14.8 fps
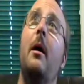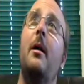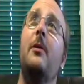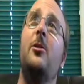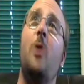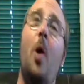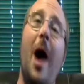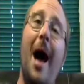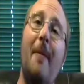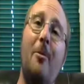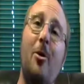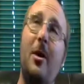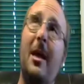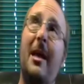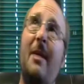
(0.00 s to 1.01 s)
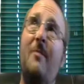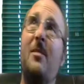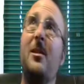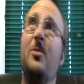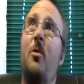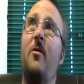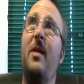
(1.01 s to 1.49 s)
So I'm going to give
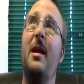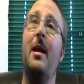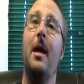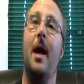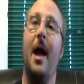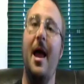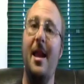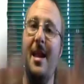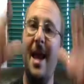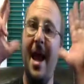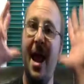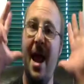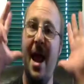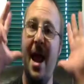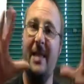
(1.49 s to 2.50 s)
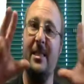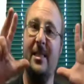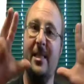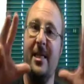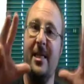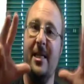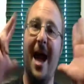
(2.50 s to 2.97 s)
this movie an 8
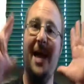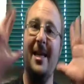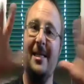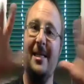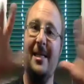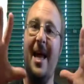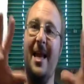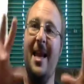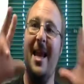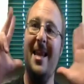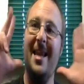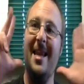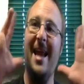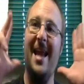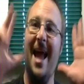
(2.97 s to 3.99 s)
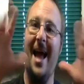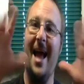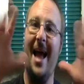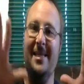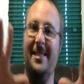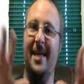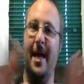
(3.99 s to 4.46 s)
out of 10. An 8
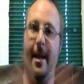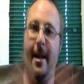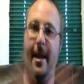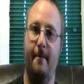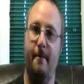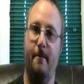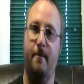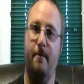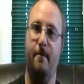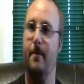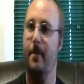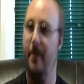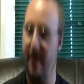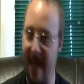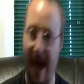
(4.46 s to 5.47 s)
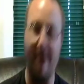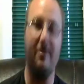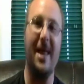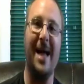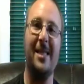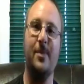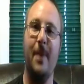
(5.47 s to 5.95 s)
out of 10. Yeah,
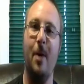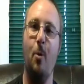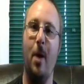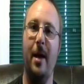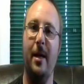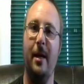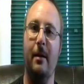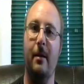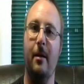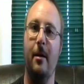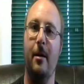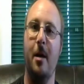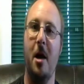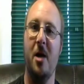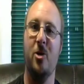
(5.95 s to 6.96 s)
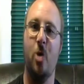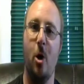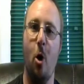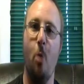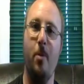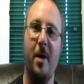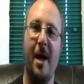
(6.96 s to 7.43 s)
that's my rating. So I
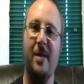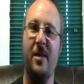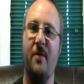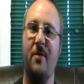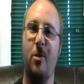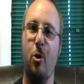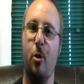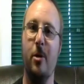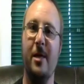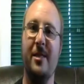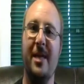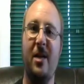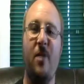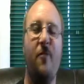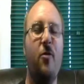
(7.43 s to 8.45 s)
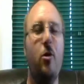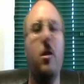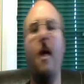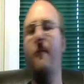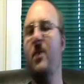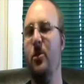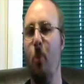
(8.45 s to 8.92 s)
hope you guys have enjoyed this. And if you
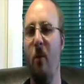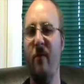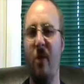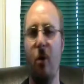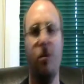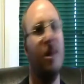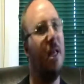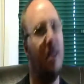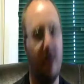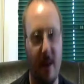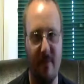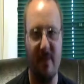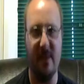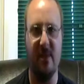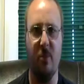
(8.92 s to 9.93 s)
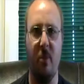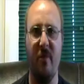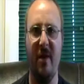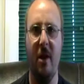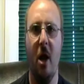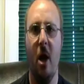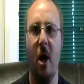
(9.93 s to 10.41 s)
love this movie or didn't love this
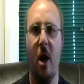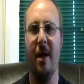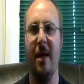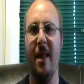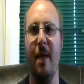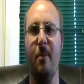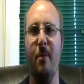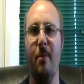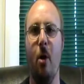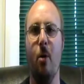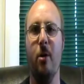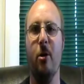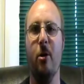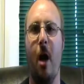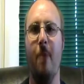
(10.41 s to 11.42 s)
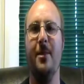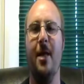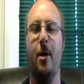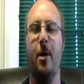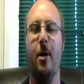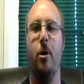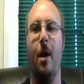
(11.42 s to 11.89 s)
movie, you can let me know in the comment
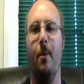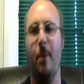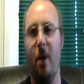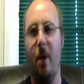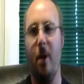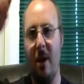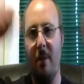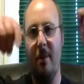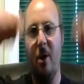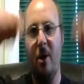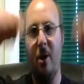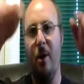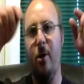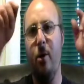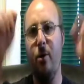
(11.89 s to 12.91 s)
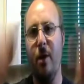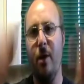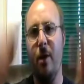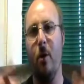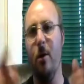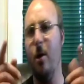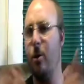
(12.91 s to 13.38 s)
section down below. Let me know what you
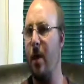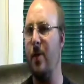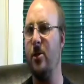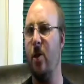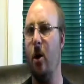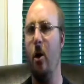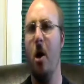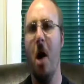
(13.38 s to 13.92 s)
think, what your thoughts are.